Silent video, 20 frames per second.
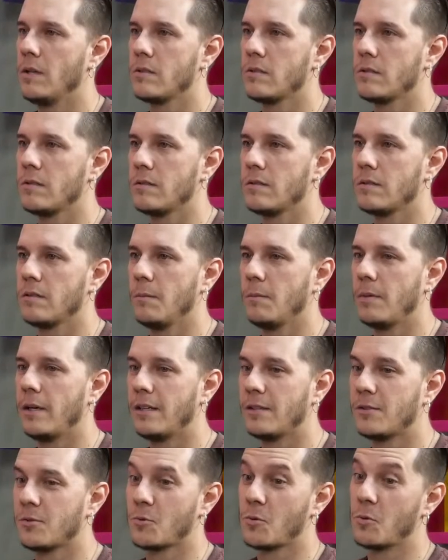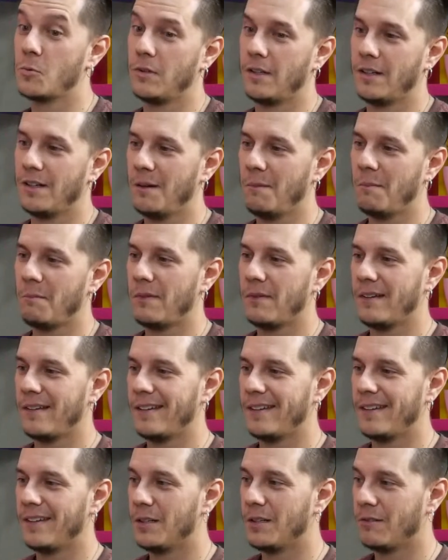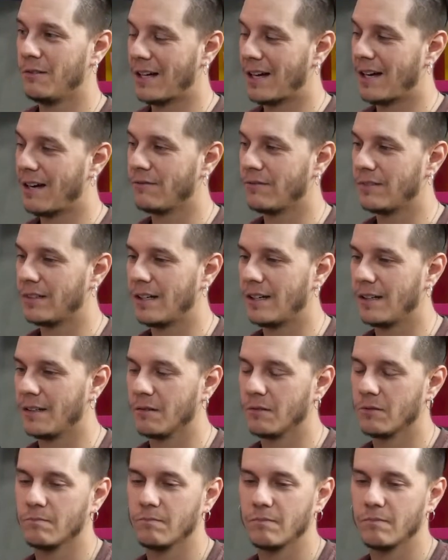Somebody screwed up, you have